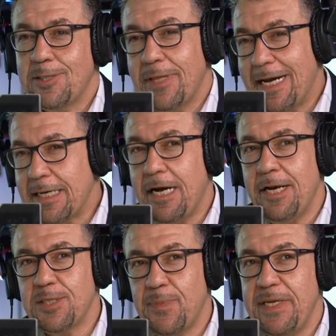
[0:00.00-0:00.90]
So that
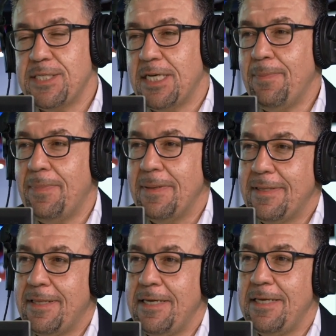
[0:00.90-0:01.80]
kind of speeds up
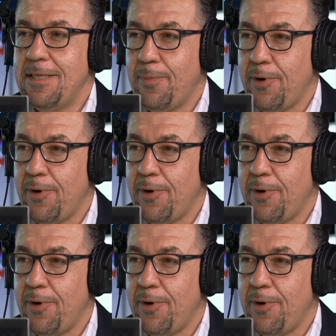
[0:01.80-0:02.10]
the